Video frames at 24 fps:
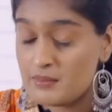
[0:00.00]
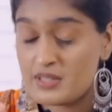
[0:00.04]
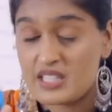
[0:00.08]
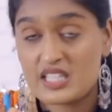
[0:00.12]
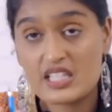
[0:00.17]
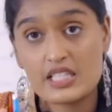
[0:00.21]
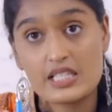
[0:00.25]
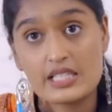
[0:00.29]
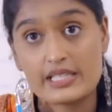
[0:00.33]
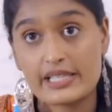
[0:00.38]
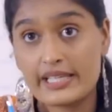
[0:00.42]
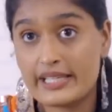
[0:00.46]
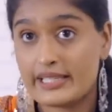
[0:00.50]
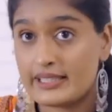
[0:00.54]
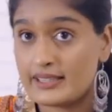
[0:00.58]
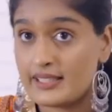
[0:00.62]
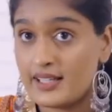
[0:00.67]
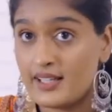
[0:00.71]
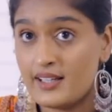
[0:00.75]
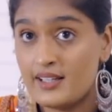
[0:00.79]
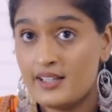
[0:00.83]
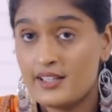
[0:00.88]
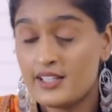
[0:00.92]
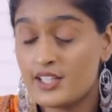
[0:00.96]
Mrs.
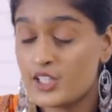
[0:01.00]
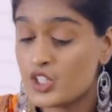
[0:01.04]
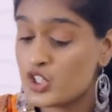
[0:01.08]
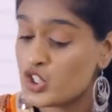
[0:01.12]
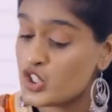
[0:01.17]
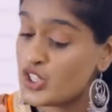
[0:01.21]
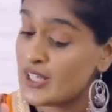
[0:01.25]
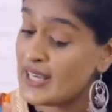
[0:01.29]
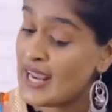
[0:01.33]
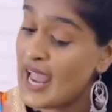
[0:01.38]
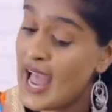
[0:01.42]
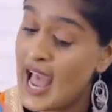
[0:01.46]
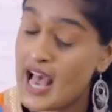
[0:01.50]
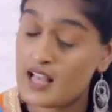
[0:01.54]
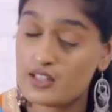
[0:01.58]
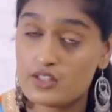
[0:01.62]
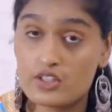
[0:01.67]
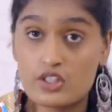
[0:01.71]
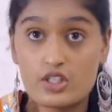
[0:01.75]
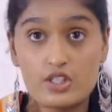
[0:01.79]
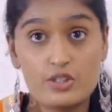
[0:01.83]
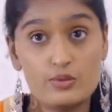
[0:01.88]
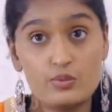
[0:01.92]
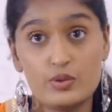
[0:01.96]
Geeta, she
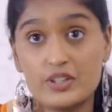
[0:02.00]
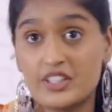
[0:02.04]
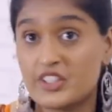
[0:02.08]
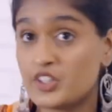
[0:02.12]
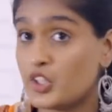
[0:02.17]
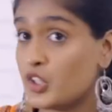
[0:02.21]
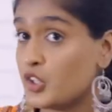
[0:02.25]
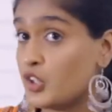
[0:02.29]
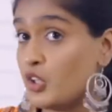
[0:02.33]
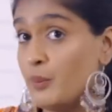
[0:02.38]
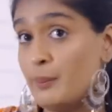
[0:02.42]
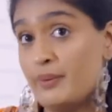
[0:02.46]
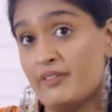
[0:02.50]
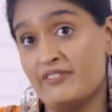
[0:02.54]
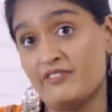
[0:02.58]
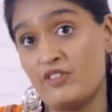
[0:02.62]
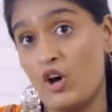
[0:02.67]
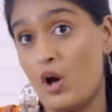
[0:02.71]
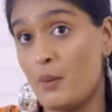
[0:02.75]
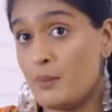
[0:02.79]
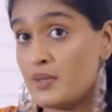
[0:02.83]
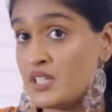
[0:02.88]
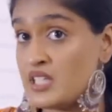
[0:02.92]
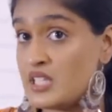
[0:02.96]
has to work on her
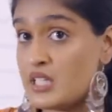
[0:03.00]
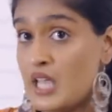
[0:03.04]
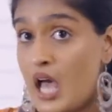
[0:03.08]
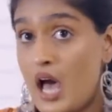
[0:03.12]
performance,